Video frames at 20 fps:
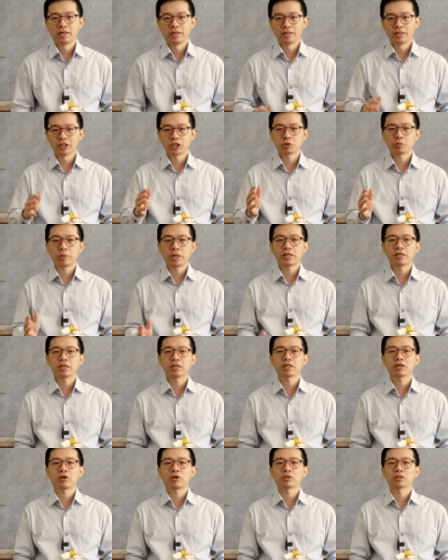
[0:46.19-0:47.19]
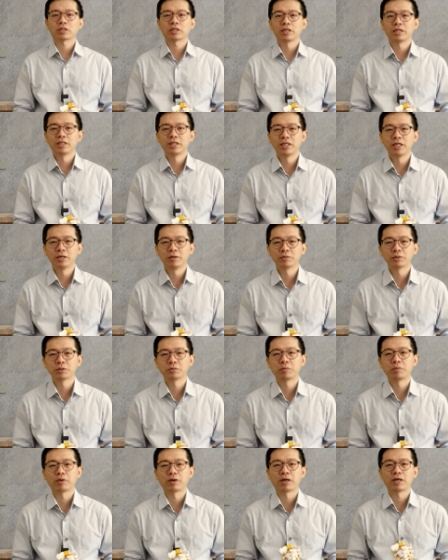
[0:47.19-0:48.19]
The spinal cord gives
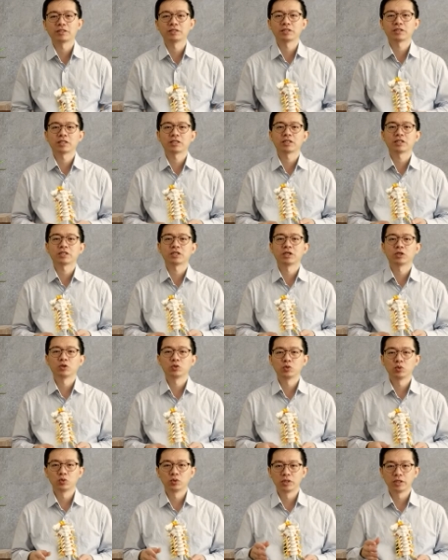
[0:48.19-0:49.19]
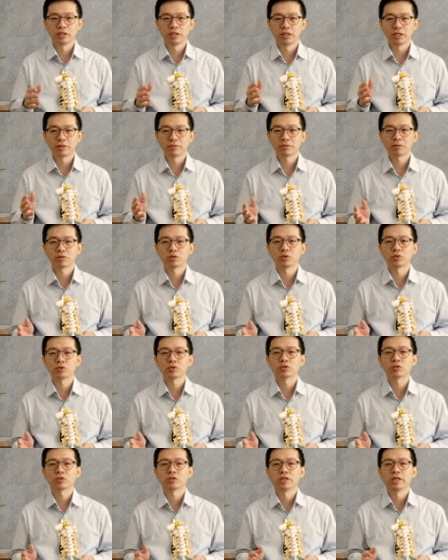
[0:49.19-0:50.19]
branches to the nerve
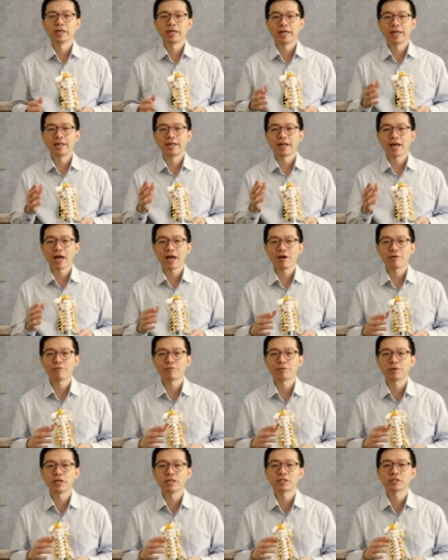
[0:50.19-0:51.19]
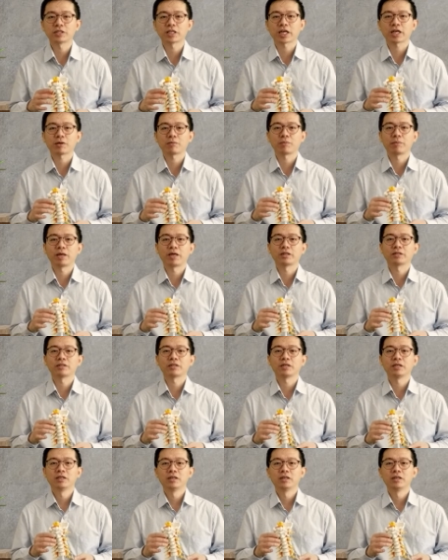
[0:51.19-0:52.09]
roots in every segment